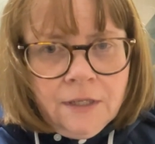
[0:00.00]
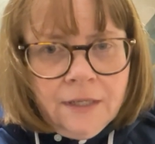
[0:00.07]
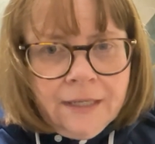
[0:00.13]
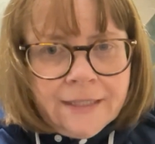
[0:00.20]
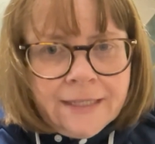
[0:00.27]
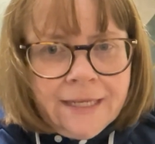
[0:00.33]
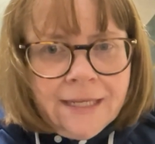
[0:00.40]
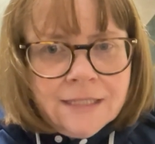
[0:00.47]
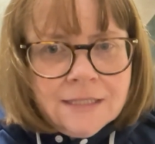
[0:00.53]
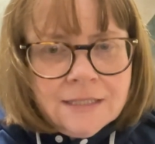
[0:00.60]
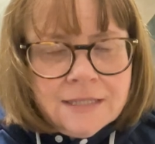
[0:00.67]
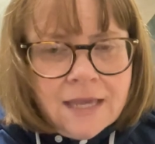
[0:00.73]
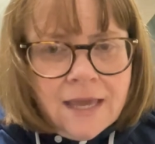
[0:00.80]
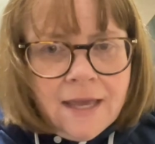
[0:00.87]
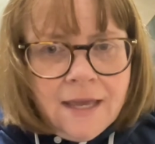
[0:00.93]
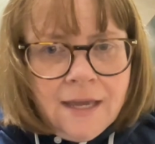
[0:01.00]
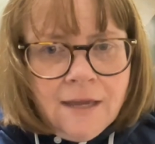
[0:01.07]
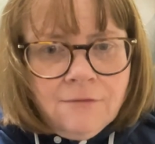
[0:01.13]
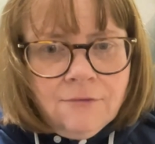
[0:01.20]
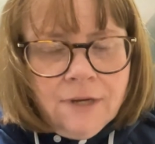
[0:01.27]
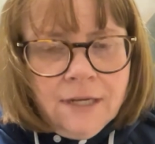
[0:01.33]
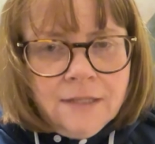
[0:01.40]
it lets
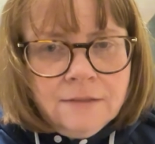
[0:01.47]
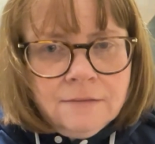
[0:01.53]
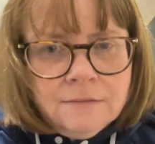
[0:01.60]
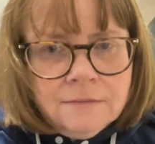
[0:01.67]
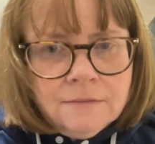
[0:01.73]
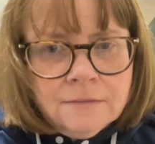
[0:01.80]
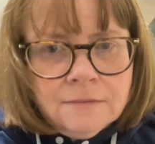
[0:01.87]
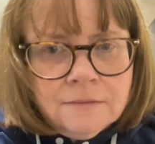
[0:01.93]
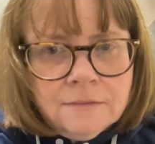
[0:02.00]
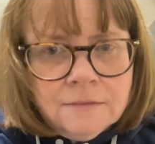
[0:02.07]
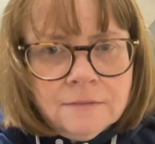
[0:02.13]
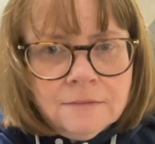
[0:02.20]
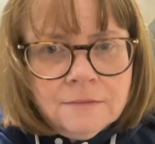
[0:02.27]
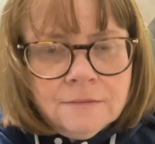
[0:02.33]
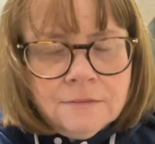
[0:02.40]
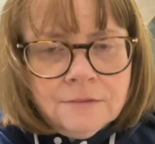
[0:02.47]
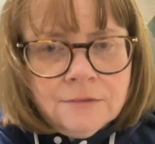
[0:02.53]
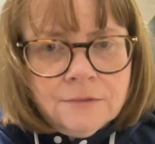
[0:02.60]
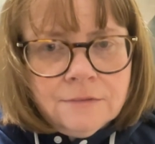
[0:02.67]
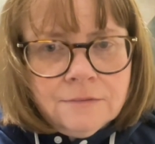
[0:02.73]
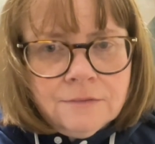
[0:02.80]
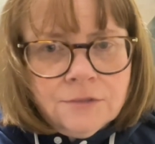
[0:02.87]
air in
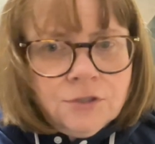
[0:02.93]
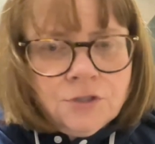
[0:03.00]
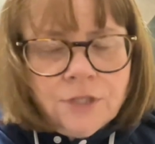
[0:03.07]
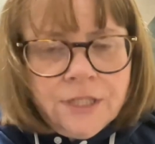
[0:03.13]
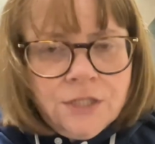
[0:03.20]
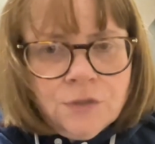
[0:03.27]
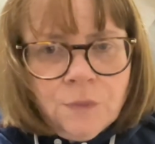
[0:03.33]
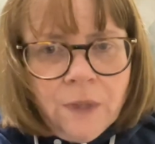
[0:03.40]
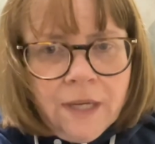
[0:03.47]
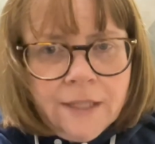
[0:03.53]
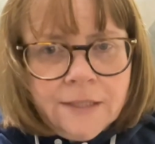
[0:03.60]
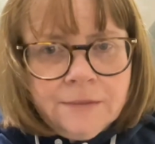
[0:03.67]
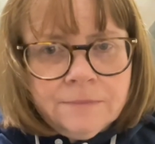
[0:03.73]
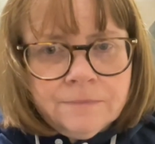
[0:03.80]
straight away.